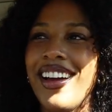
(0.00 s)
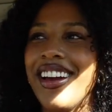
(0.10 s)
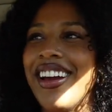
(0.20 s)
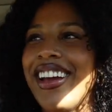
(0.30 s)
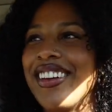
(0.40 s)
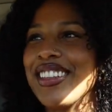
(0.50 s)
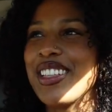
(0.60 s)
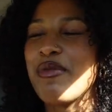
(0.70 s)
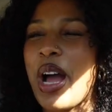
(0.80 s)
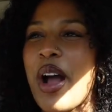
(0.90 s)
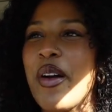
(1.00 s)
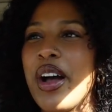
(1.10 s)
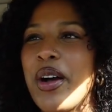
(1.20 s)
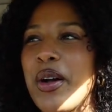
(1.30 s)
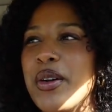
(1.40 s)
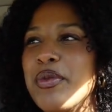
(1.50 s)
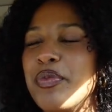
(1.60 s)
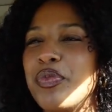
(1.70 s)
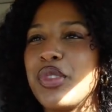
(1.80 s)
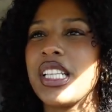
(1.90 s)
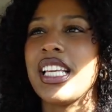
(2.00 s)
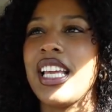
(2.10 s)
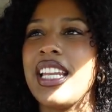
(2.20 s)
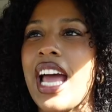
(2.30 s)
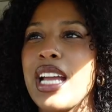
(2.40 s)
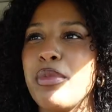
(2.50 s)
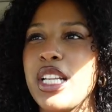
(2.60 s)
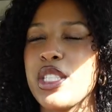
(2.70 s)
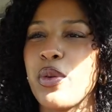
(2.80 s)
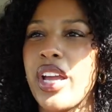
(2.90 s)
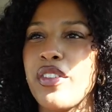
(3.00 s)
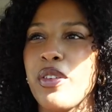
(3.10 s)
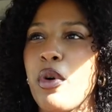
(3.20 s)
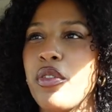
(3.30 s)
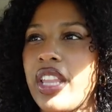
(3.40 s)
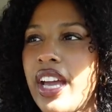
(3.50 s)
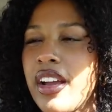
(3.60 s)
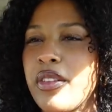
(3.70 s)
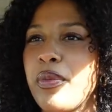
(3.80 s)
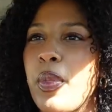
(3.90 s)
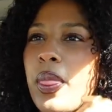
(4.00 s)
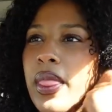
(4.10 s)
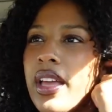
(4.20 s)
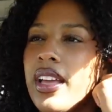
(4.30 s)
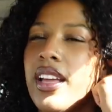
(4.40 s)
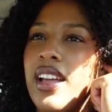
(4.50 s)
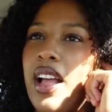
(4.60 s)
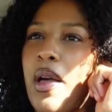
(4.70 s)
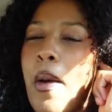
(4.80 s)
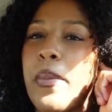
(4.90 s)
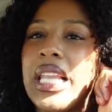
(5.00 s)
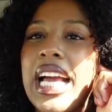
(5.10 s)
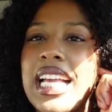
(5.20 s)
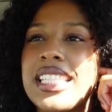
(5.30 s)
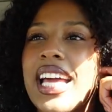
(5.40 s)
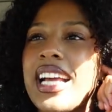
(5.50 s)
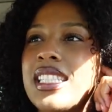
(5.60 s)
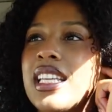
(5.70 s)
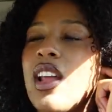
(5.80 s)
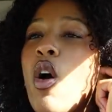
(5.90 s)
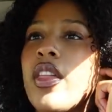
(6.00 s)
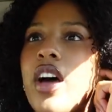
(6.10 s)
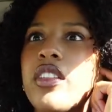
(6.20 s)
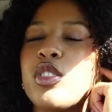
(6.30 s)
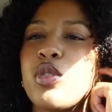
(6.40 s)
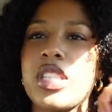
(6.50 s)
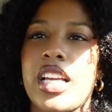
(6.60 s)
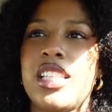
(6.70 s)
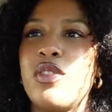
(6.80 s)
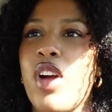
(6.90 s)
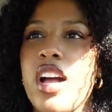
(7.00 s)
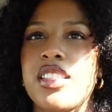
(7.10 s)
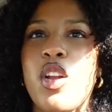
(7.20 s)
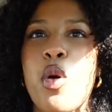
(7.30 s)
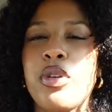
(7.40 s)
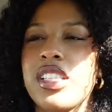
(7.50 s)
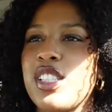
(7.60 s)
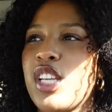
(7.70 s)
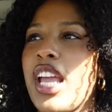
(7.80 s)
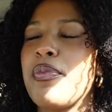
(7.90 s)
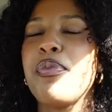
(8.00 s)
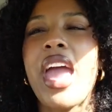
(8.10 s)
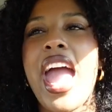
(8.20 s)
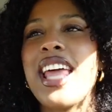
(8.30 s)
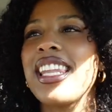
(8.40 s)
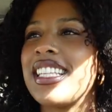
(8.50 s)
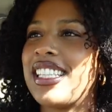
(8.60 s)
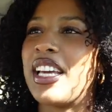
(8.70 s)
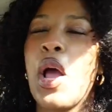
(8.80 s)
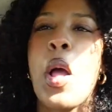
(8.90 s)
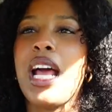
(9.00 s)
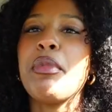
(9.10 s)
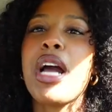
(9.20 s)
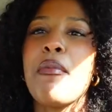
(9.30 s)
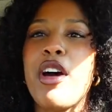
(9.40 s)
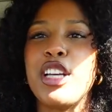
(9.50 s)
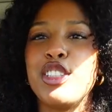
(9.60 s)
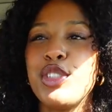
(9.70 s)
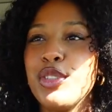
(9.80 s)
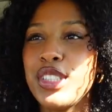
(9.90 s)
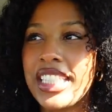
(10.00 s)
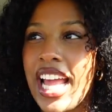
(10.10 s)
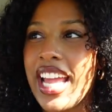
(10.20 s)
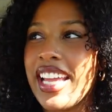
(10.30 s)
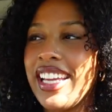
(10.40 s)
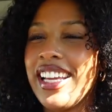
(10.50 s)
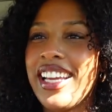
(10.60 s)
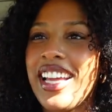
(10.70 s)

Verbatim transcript: it was about um, nine minutes away from over there. But like I said, I seen all the other stores. Like I seen Ross and Home Goods and shit. And man, listen, I'm gonna come on a Tuesday,